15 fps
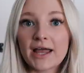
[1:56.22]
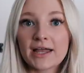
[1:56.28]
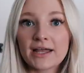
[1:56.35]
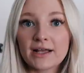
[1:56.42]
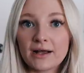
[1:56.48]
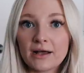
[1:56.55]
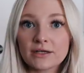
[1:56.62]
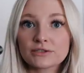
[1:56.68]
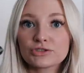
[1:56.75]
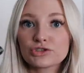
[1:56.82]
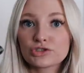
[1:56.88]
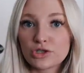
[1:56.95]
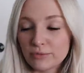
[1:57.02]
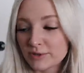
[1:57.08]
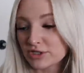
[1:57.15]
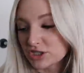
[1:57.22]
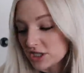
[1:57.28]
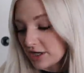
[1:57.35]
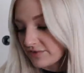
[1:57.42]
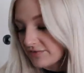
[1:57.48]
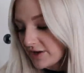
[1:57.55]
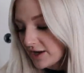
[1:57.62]
I got so much
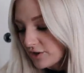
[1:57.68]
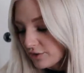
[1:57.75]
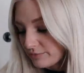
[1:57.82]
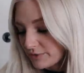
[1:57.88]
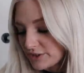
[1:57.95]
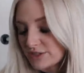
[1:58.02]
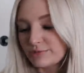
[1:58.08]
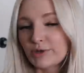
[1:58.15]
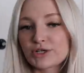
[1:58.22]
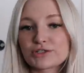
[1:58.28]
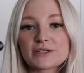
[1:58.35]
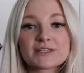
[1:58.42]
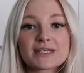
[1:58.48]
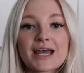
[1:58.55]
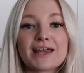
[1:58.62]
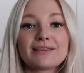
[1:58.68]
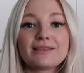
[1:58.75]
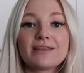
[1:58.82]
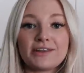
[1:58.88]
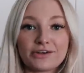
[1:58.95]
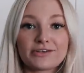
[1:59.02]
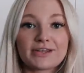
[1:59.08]
stuff at Home Goods and Marshalls. I
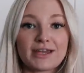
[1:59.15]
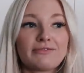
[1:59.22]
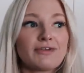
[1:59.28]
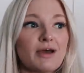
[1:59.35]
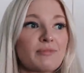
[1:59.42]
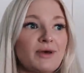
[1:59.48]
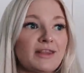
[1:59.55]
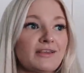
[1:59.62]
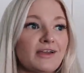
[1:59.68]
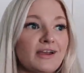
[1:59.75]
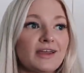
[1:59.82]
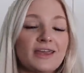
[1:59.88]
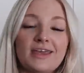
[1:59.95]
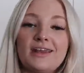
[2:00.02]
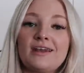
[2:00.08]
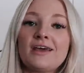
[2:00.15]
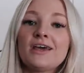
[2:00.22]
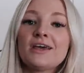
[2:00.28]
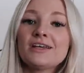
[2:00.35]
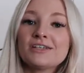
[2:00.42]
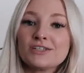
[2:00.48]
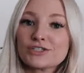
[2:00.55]
literally have not been there in
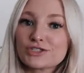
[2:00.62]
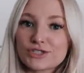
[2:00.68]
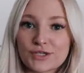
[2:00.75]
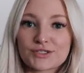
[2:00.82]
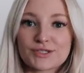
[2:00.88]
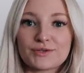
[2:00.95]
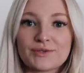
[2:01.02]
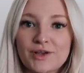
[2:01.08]
so, so